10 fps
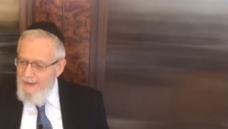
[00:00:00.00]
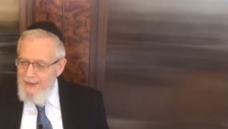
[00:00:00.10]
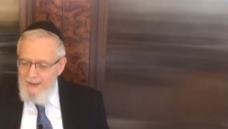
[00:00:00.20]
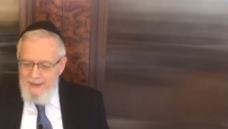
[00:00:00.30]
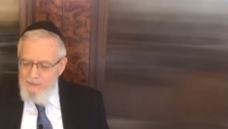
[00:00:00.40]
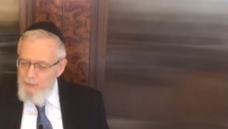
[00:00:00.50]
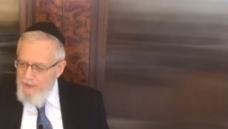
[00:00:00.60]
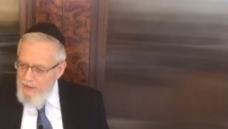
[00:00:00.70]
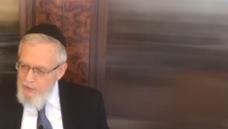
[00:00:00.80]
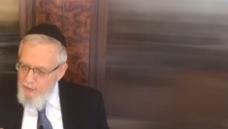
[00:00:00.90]
I have to
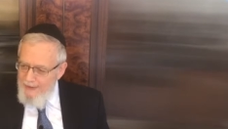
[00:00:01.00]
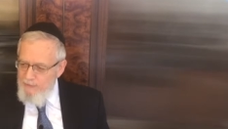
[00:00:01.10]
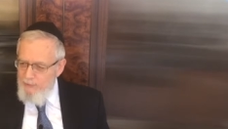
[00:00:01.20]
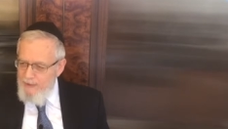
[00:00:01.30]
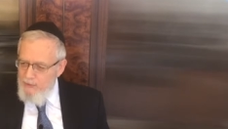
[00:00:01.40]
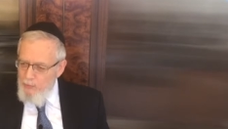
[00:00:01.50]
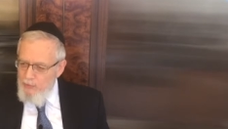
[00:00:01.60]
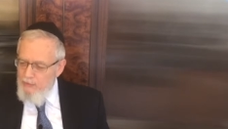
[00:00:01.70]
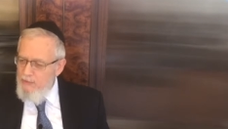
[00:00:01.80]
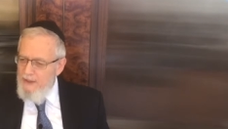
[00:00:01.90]
really travel around the
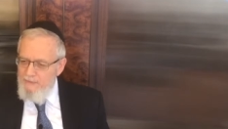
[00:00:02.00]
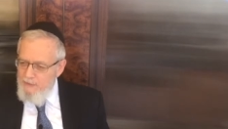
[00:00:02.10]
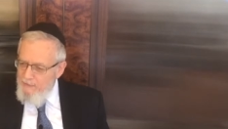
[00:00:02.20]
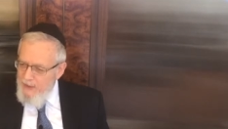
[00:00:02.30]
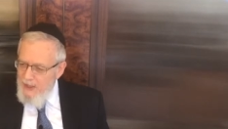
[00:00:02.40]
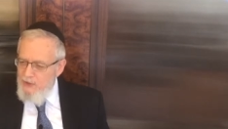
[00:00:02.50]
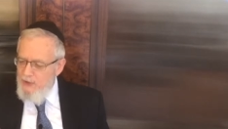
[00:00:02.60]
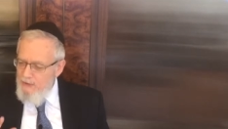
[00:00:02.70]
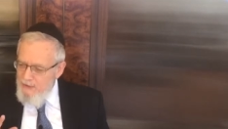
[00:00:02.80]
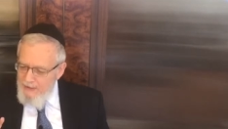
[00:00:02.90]
world, have to vacation.